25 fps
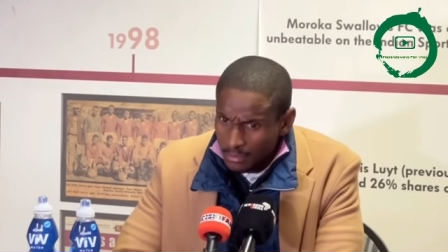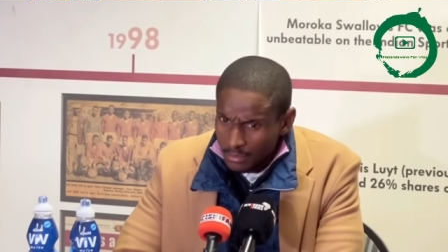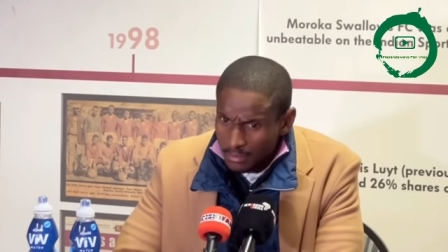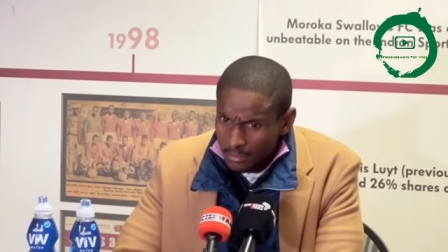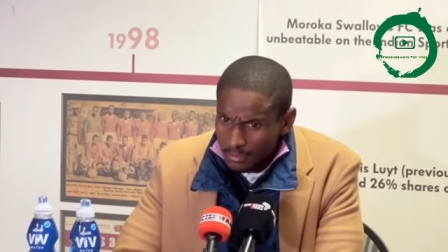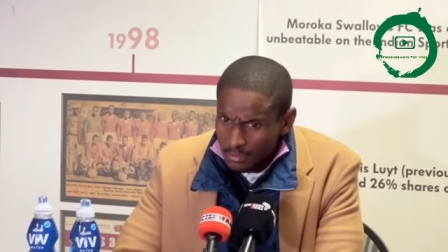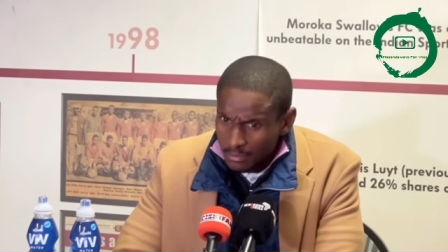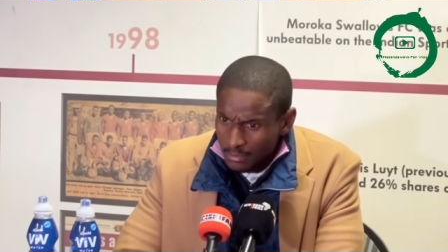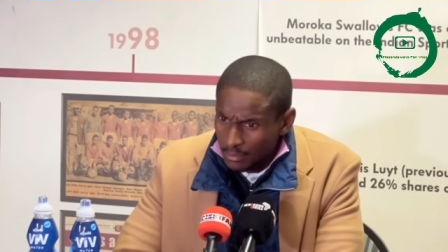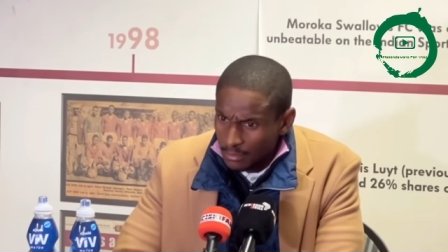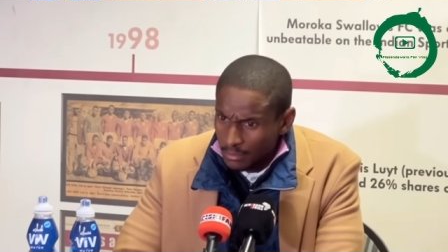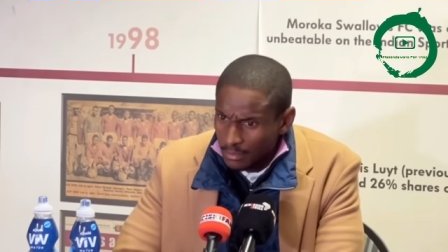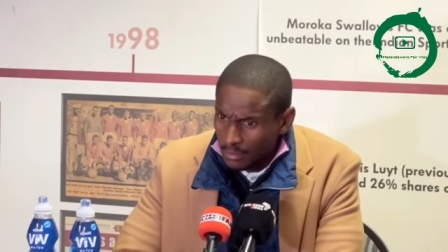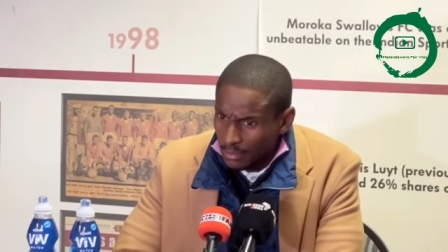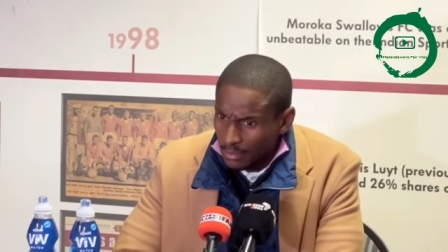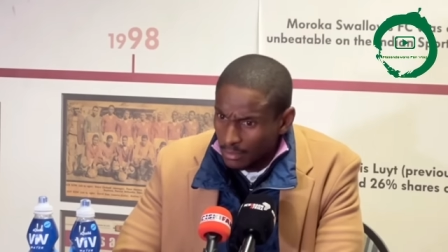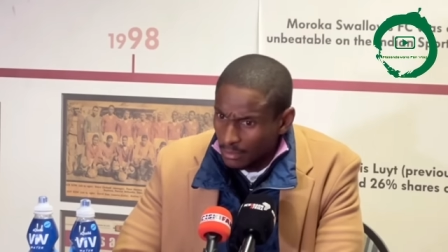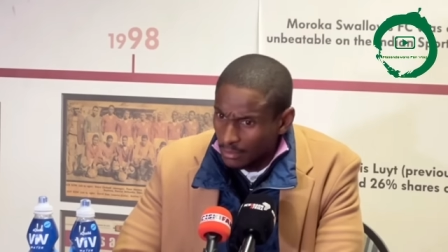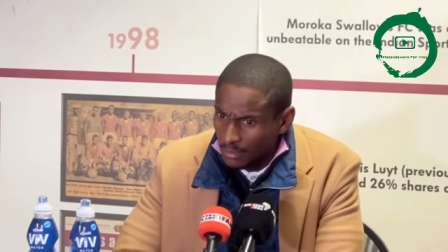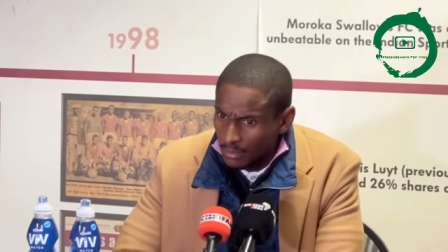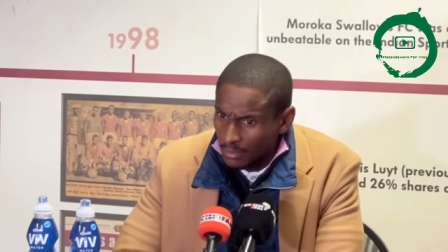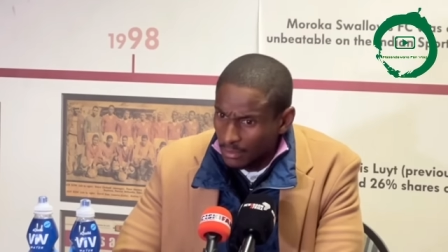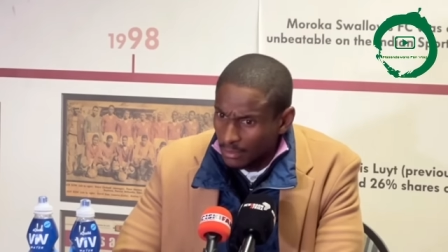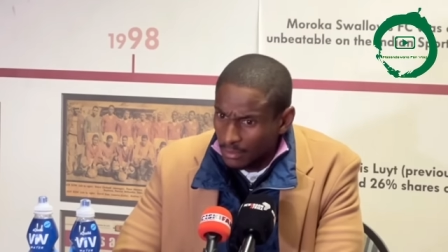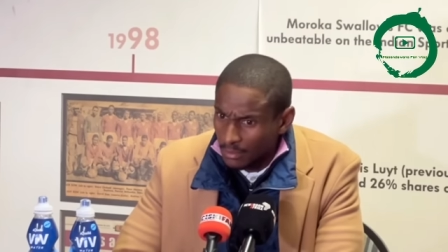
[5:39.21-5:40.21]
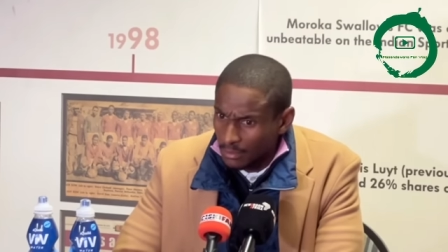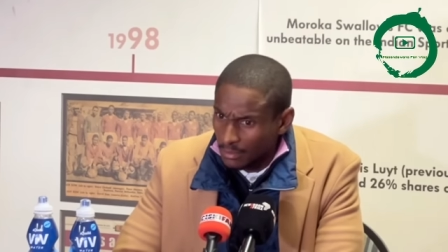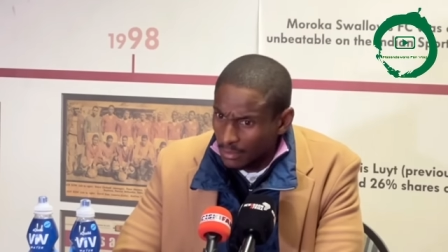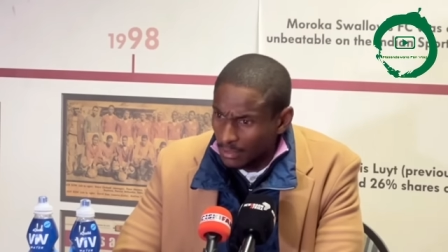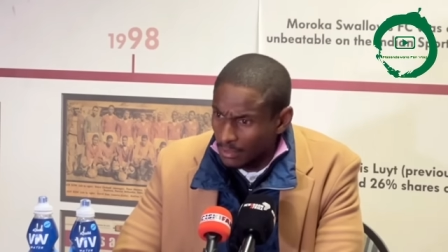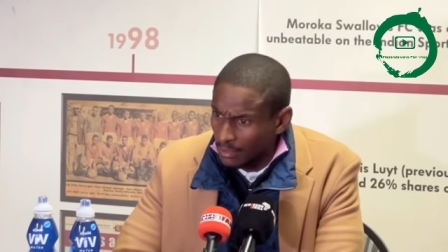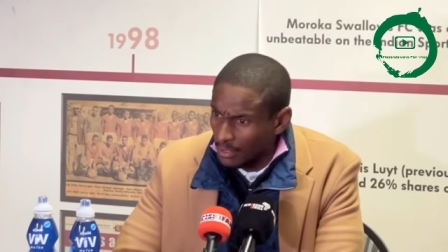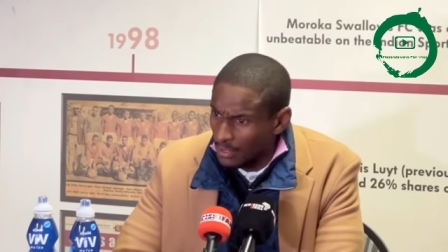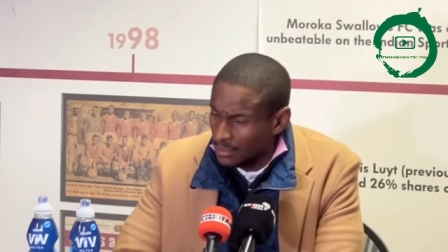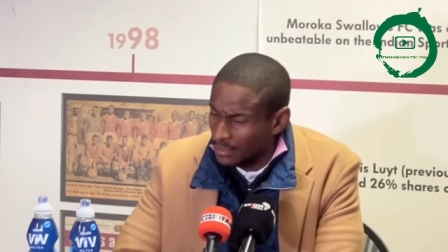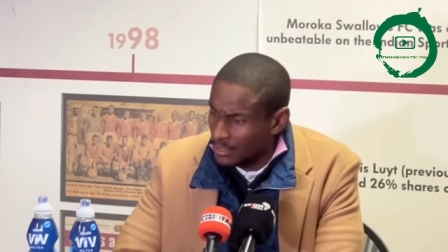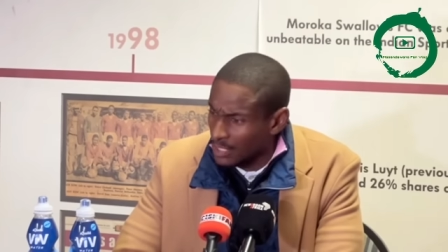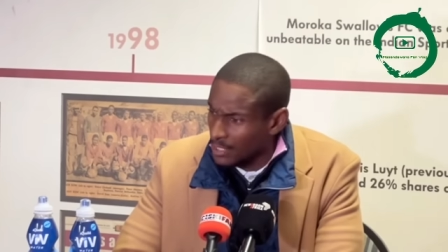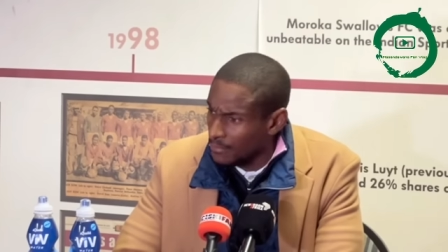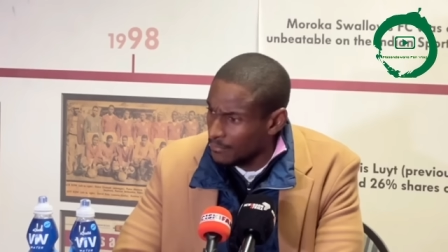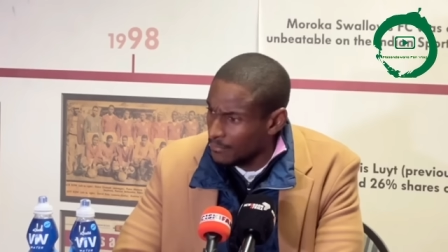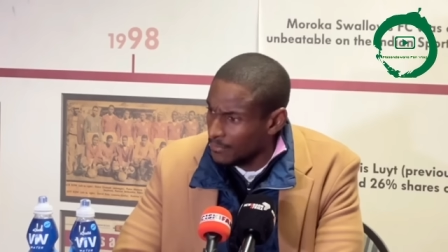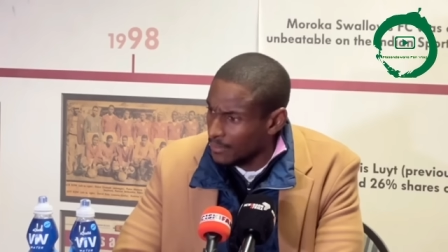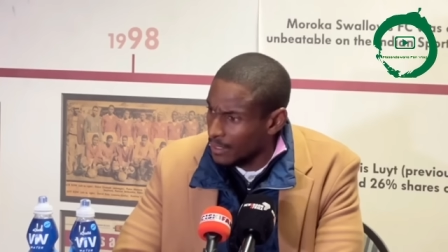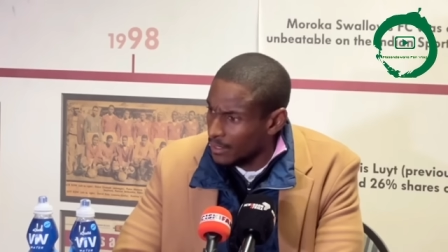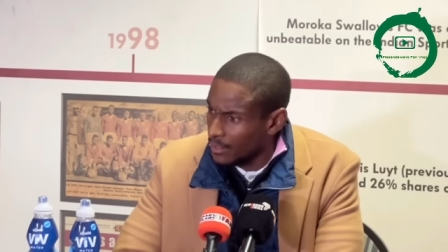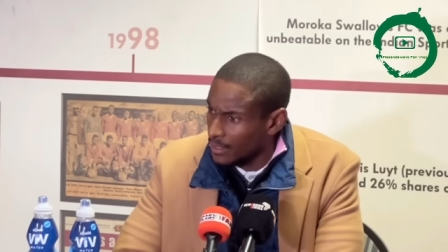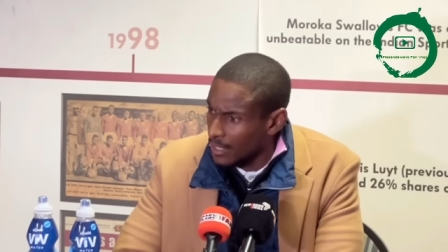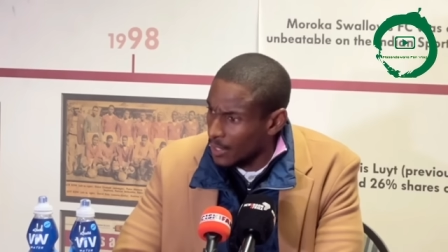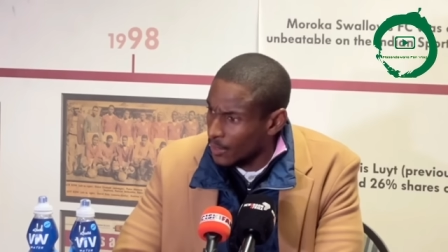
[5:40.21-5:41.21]
the, the, the third team
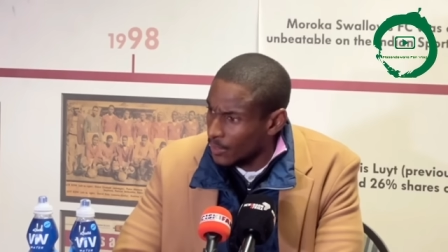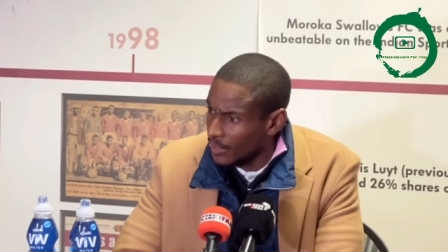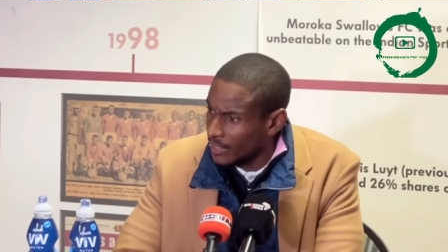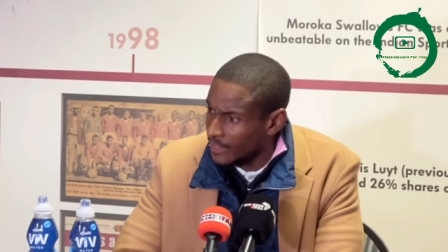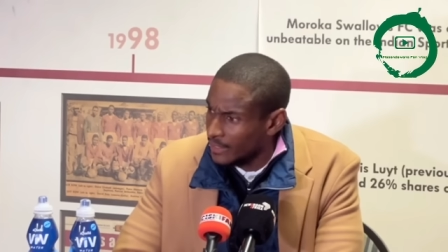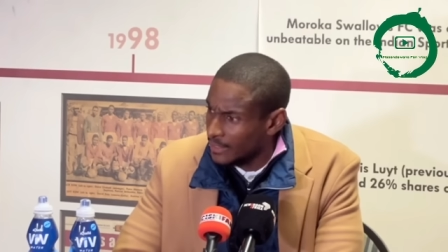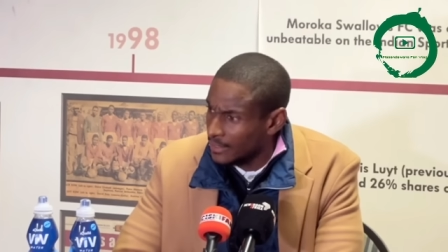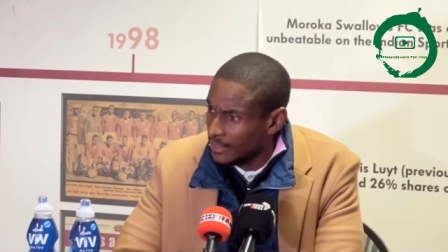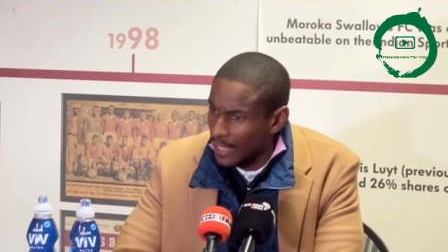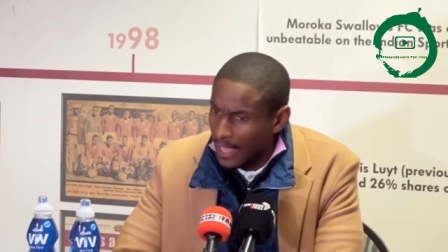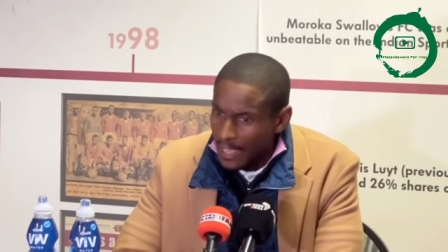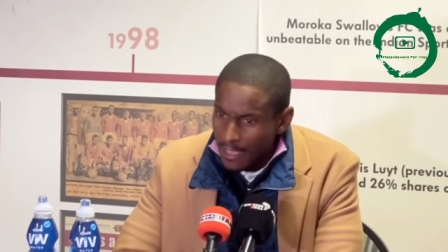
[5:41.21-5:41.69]
in our league,